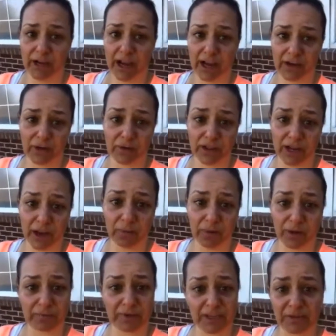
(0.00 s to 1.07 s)
But I know that I
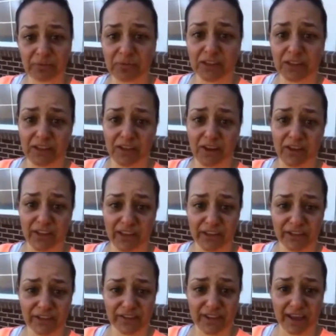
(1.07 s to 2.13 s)
want to be completely on the
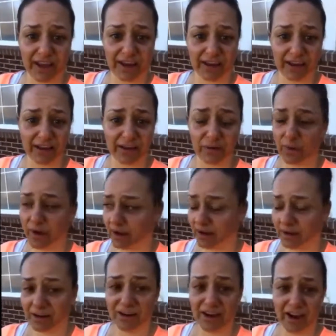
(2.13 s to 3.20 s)
other side
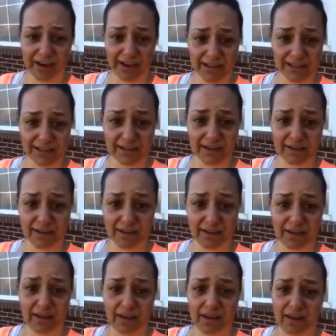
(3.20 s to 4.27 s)
where God is.
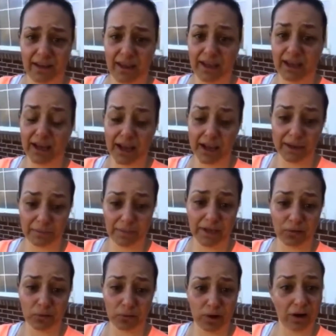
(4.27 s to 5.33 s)
And I'm
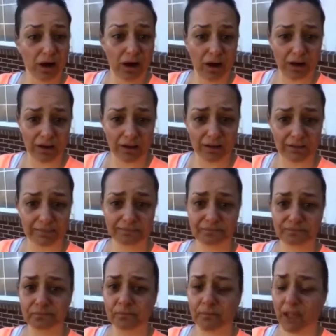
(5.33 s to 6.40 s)
going to work hard
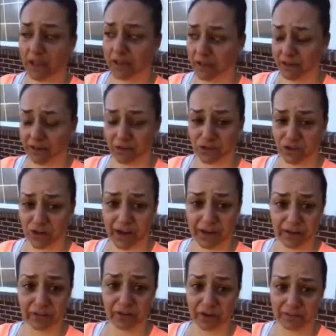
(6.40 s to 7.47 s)
at uh,
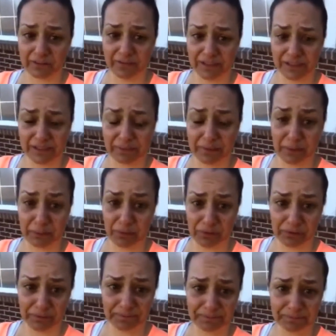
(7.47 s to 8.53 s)
trying to forgive these
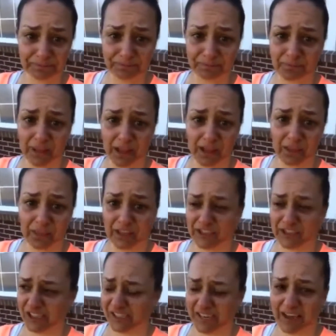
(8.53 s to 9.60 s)
people
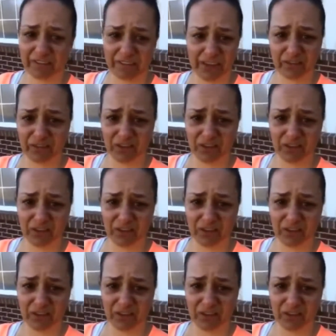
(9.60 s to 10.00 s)
that just have